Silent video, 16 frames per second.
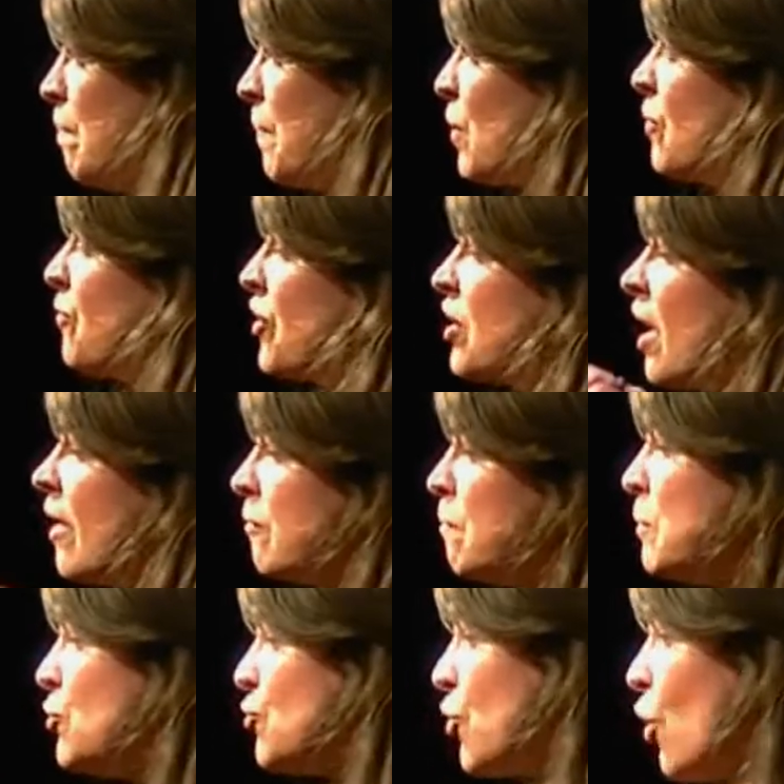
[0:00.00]
because the
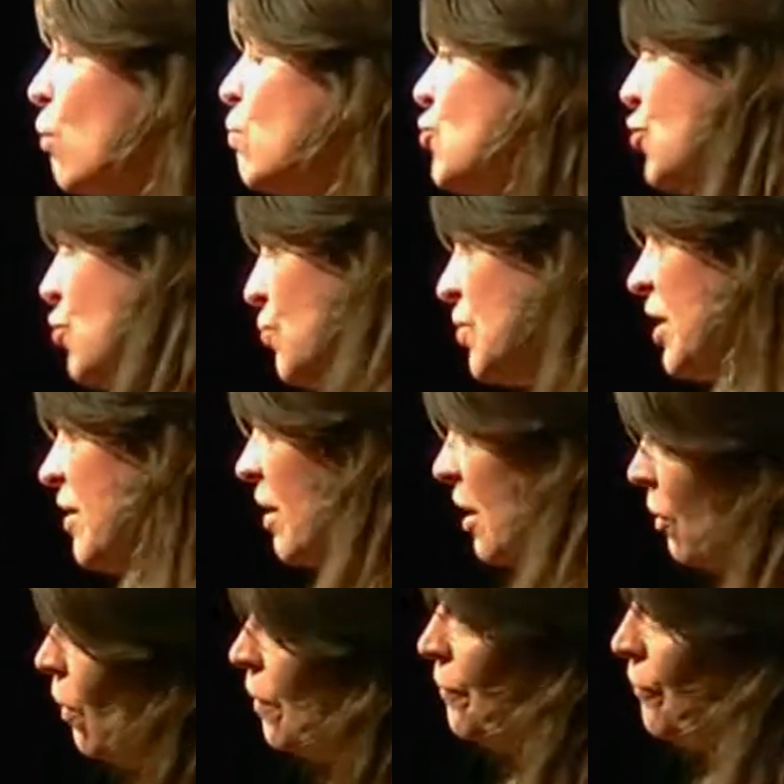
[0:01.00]
government told you that they're
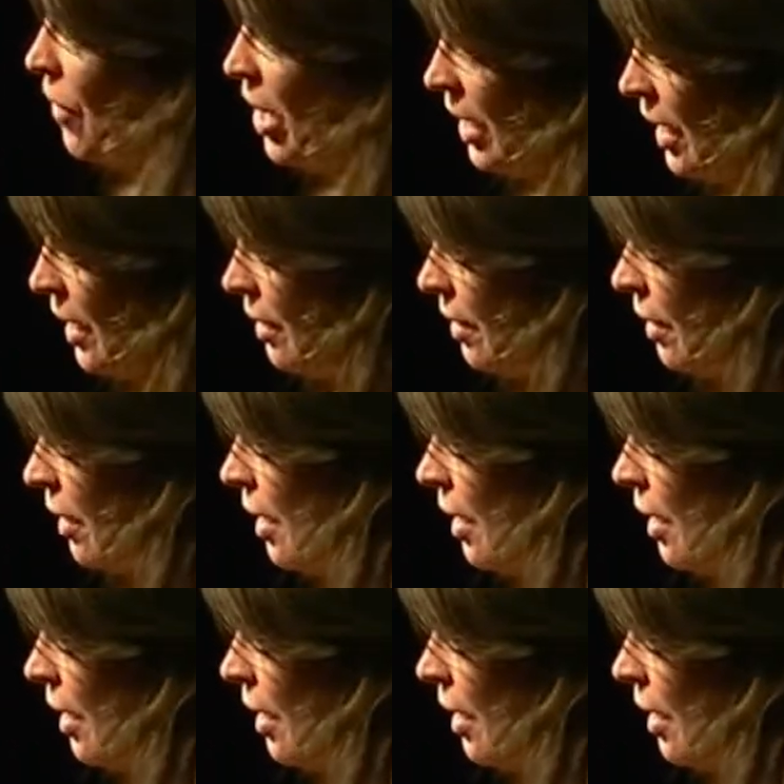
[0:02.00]
not fracking.